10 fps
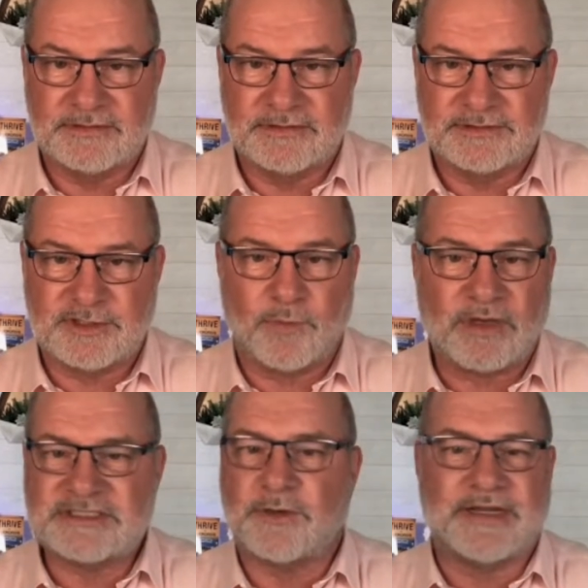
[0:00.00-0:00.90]
So
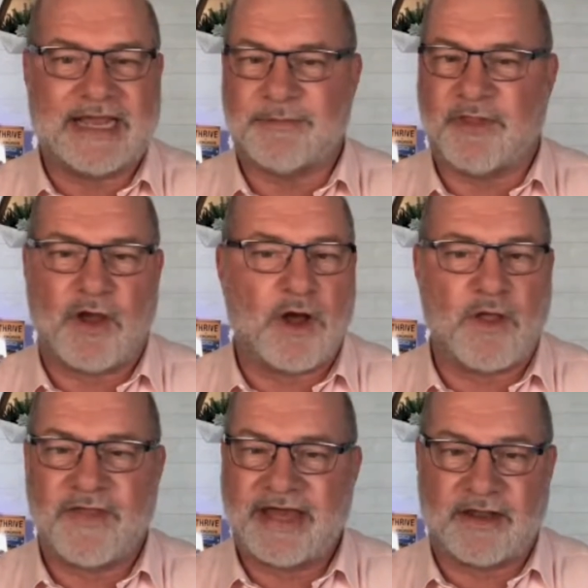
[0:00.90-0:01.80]
what's going on with all
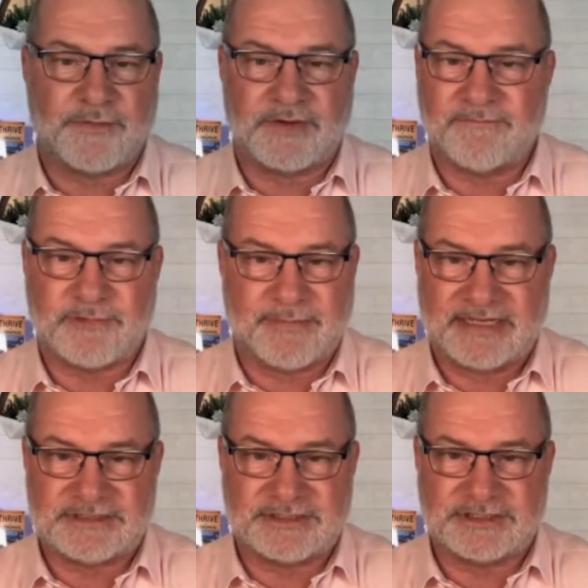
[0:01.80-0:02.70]
that other
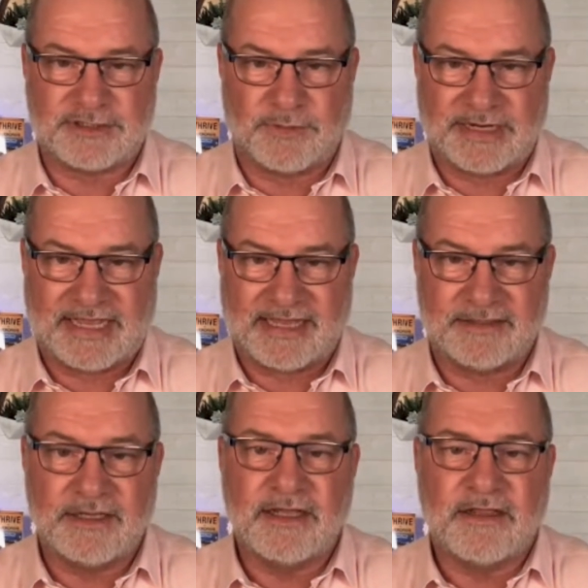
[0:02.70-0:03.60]
information that's going on?
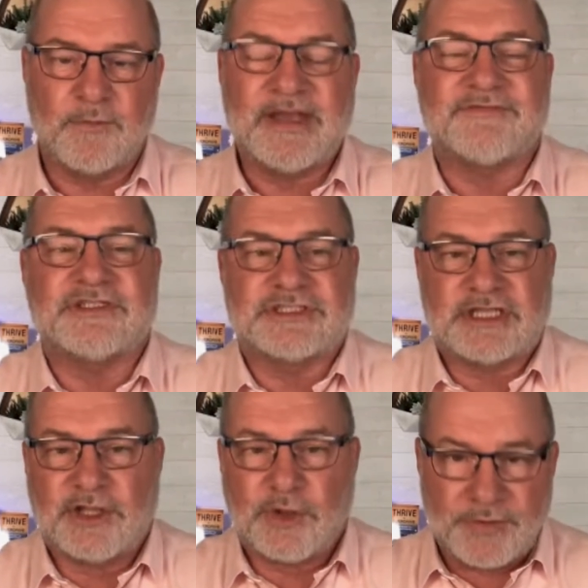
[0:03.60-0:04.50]
We have to
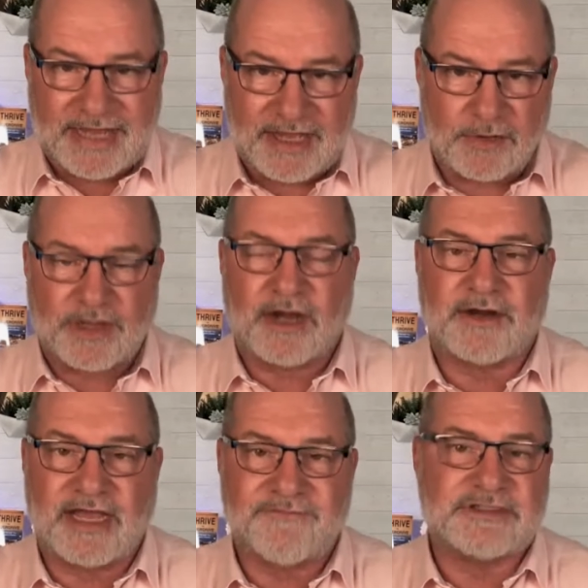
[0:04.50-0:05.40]
slow down. Our
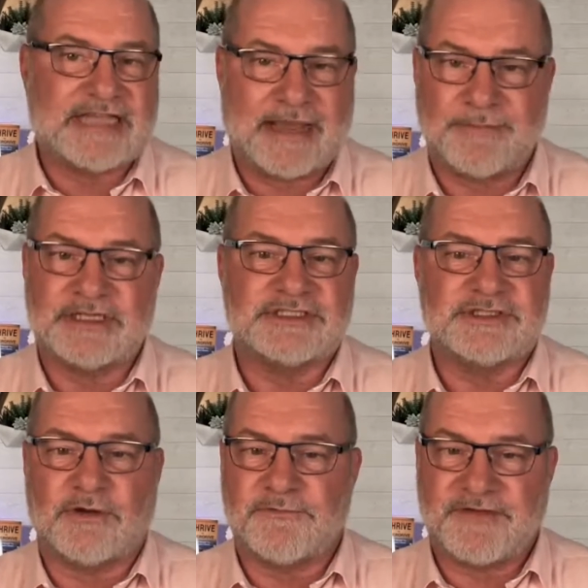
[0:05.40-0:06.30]
life is happening
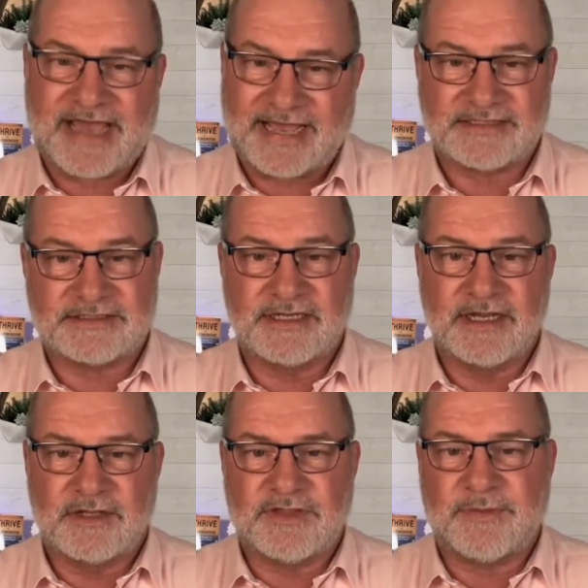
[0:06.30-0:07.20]
so fast
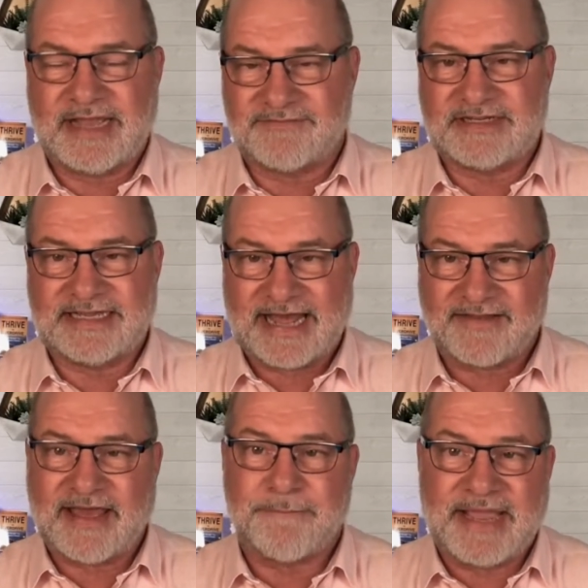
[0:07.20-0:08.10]
that we have to get out of
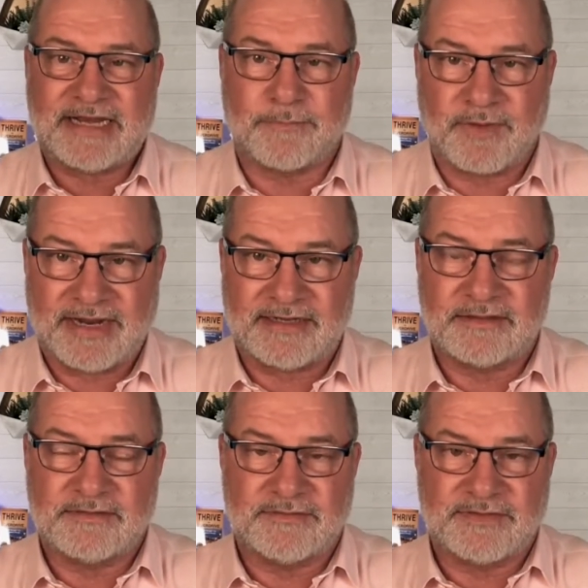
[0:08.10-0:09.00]
that beta brain
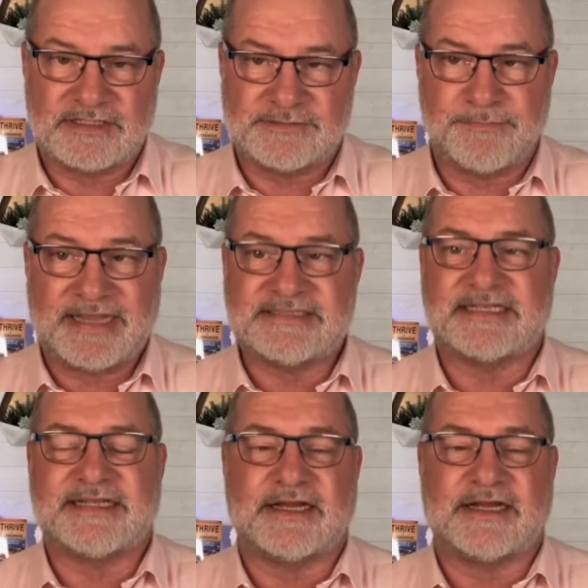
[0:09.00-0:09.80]
that's basically our